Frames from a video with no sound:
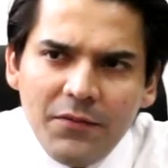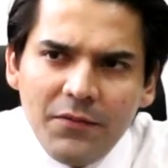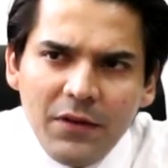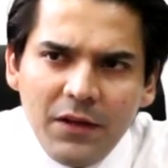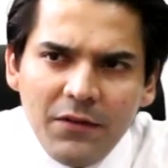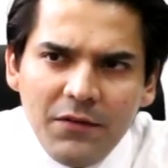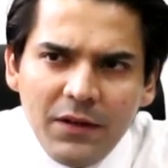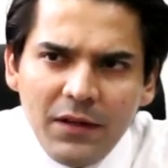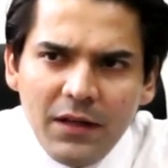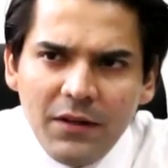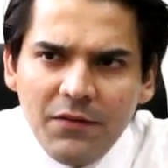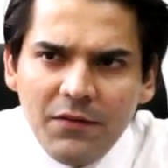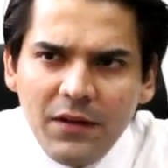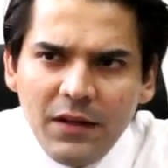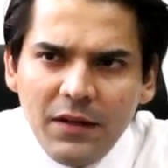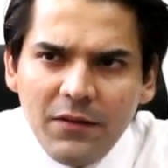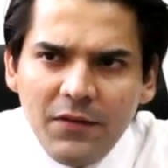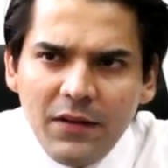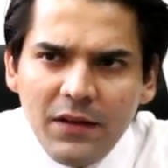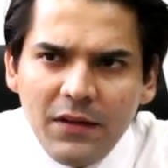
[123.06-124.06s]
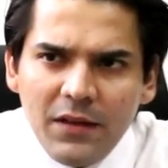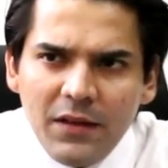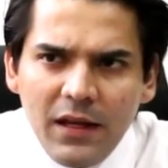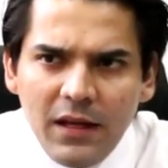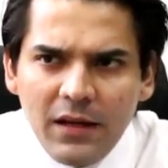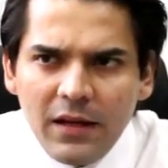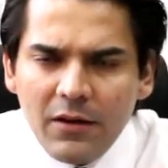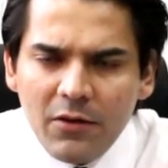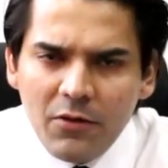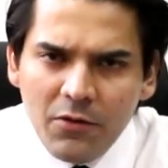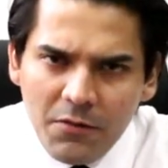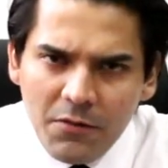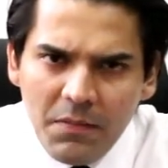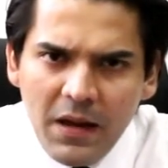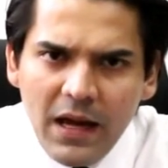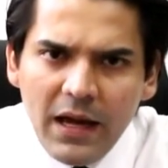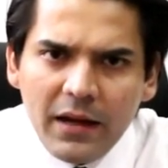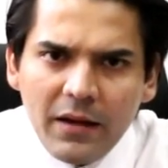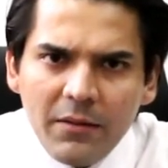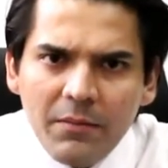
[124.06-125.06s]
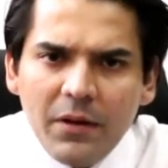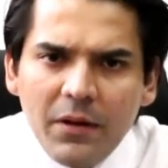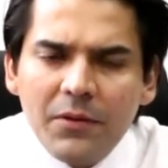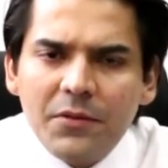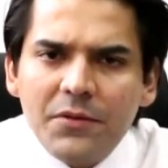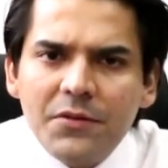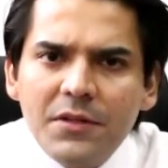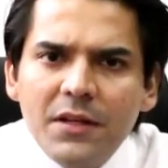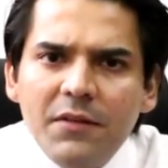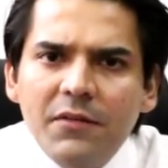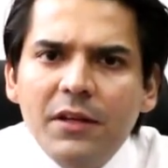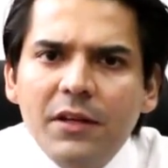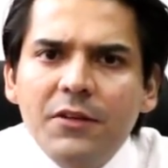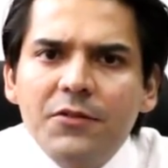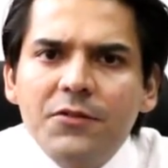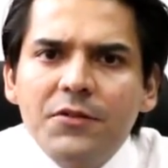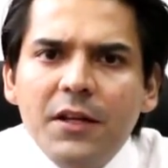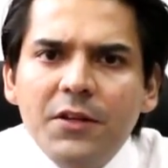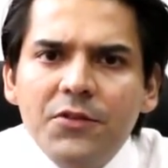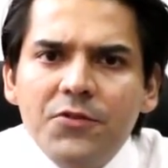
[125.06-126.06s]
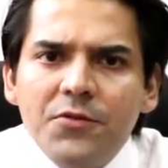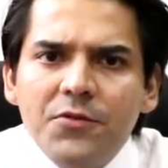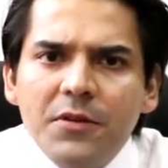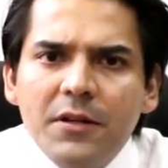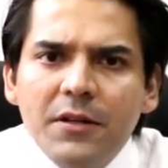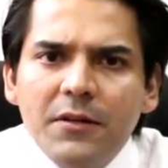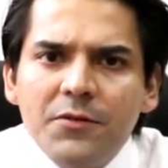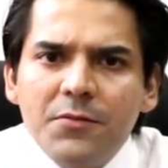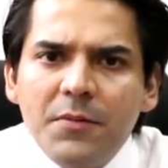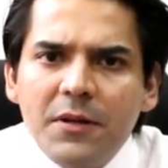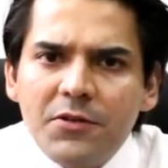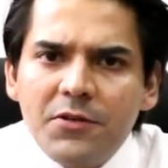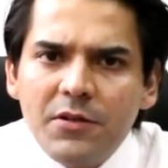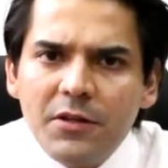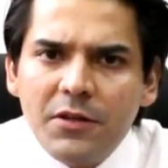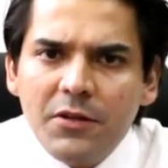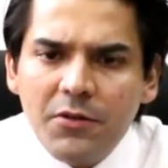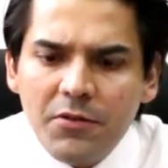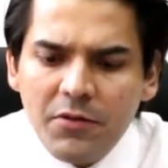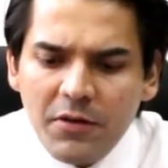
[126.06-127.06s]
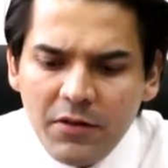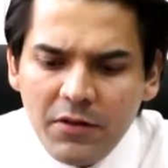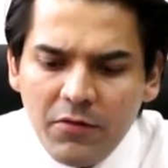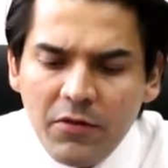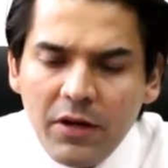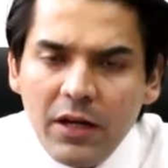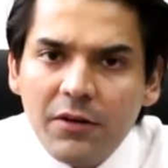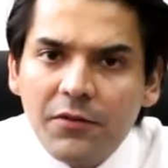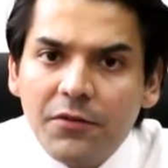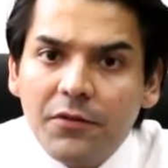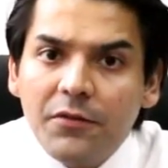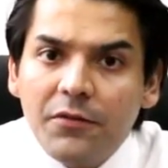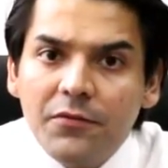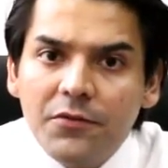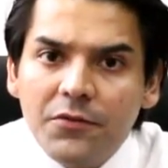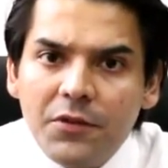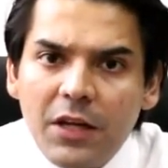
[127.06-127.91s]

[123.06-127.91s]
if you think and look back about the 17th century, especially during the reign of